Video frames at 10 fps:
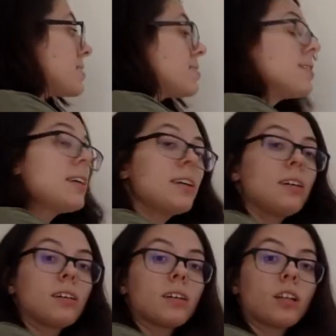can
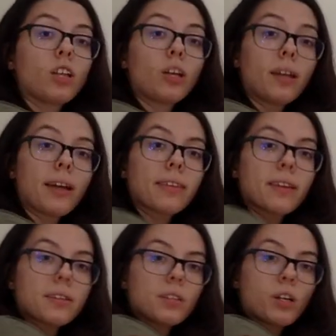see, looking at
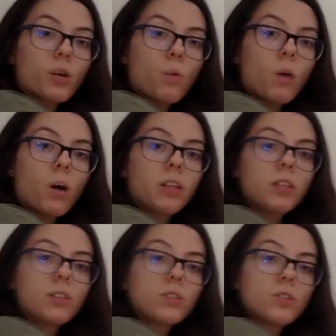this, that there are 1,
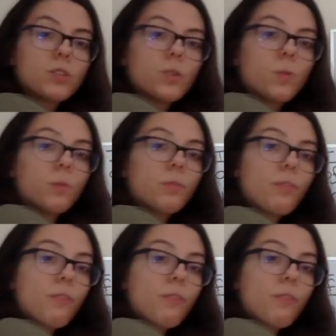2,